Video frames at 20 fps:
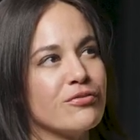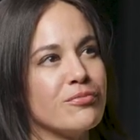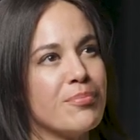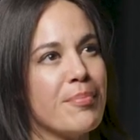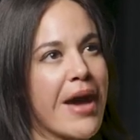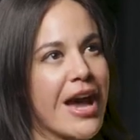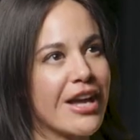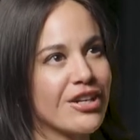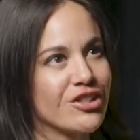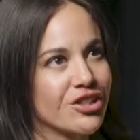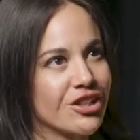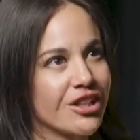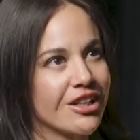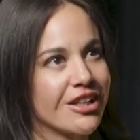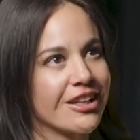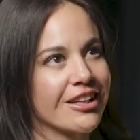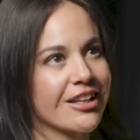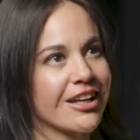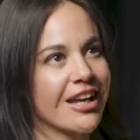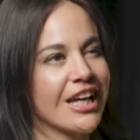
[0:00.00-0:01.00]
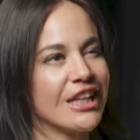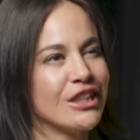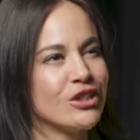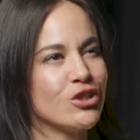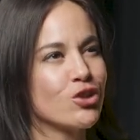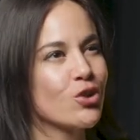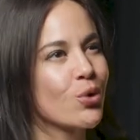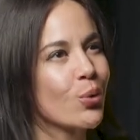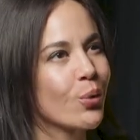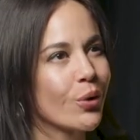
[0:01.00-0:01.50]
magic and
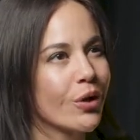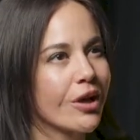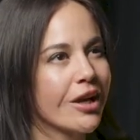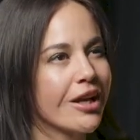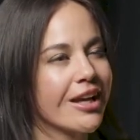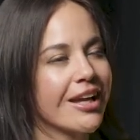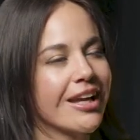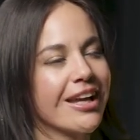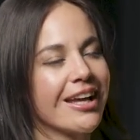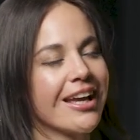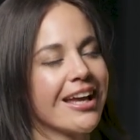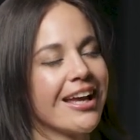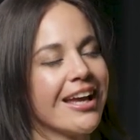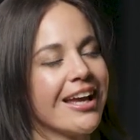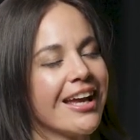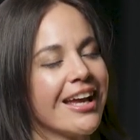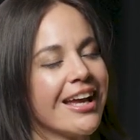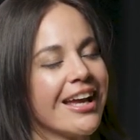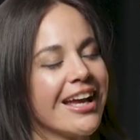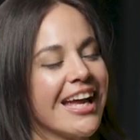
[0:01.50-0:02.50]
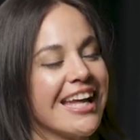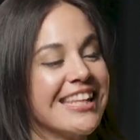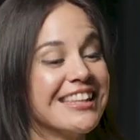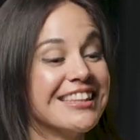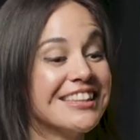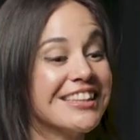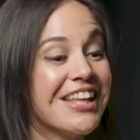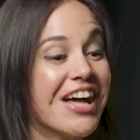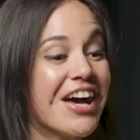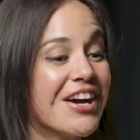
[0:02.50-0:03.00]
joy and
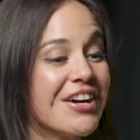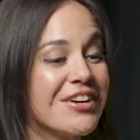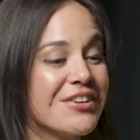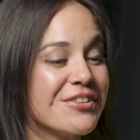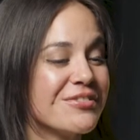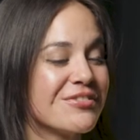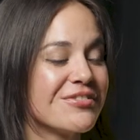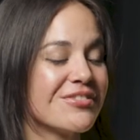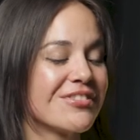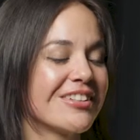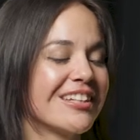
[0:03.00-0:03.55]
love.